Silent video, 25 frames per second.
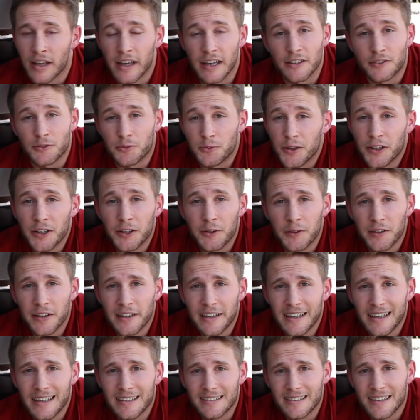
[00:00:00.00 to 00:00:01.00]
It's really,
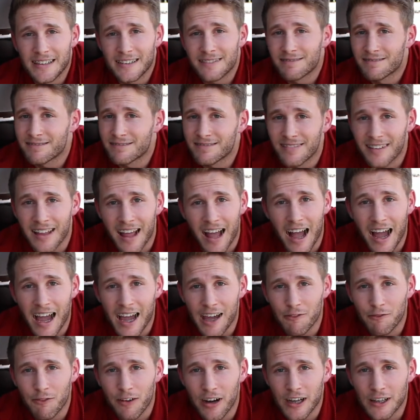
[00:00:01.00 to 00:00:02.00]
really easy.
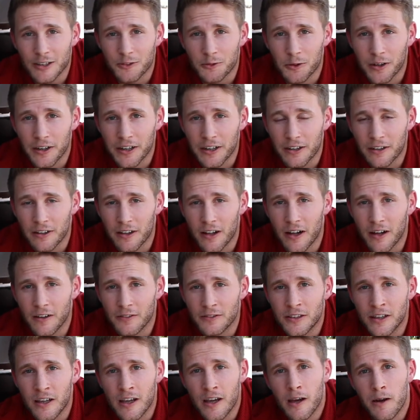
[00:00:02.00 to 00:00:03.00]
I advise wearing
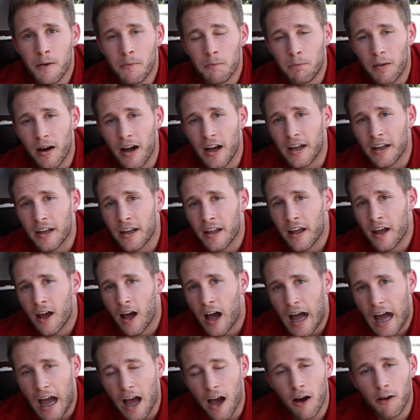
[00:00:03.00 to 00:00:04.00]
gloves, but
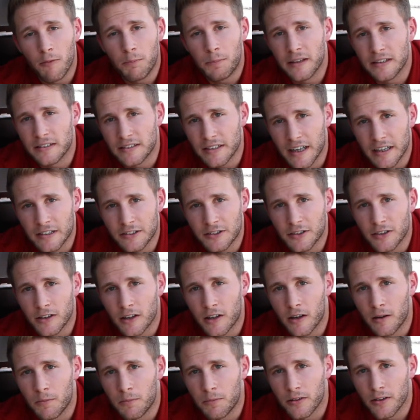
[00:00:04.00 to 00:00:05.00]
I hope this answered
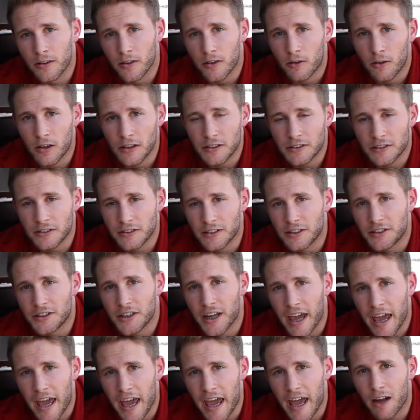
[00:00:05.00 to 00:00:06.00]
a couple of the questions
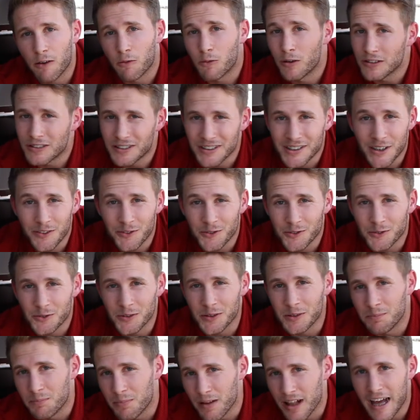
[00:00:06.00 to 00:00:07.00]
that you had. What's the difference
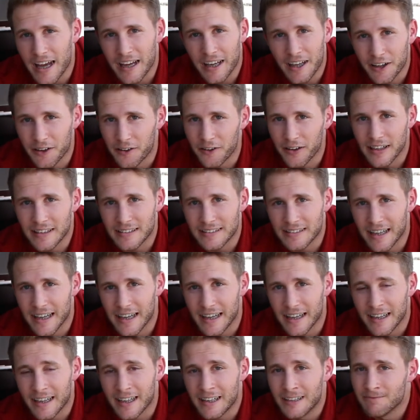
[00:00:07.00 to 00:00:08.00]
between black and gray
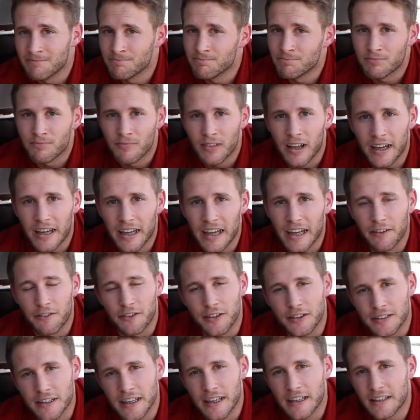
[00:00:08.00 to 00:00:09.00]
tank? Again, if
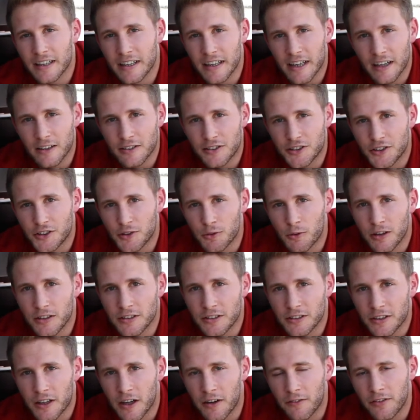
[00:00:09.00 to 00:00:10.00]
there's anything else that you want
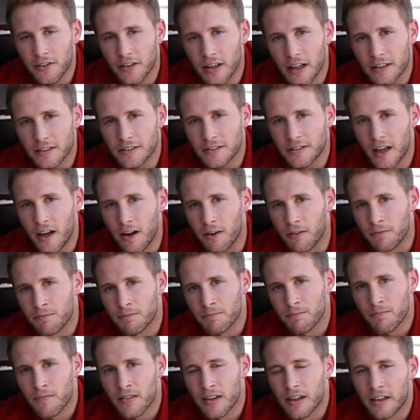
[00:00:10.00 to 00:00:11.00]
us to cover, let us know.
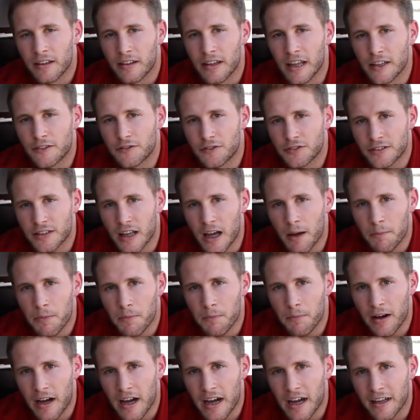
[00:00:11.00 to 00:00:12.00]
Thanks for
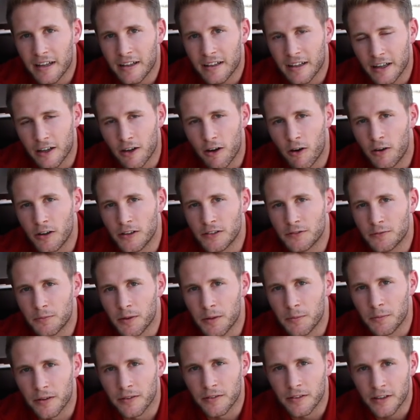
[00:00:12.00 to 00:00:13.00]
stopping by, and always
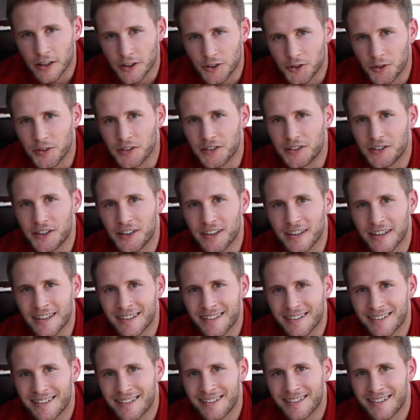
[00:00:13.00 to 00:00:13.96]
remember, enjoy the journey.